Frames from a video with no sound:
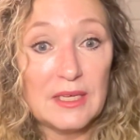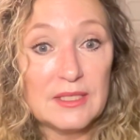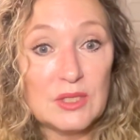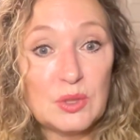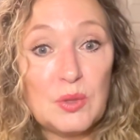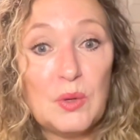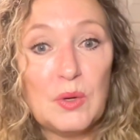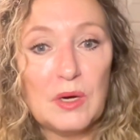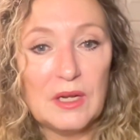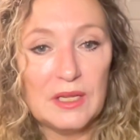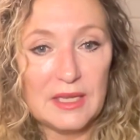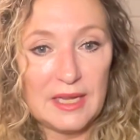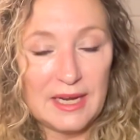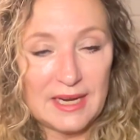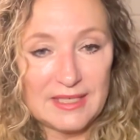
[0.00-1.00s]
school
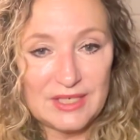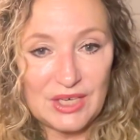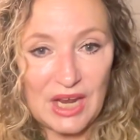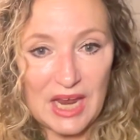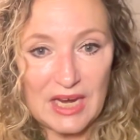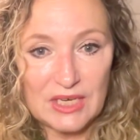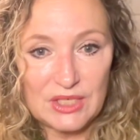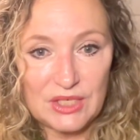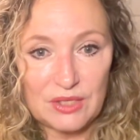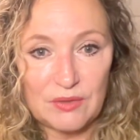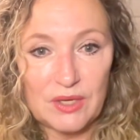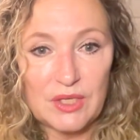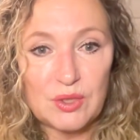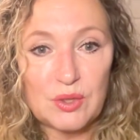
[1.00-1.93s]
and education, right?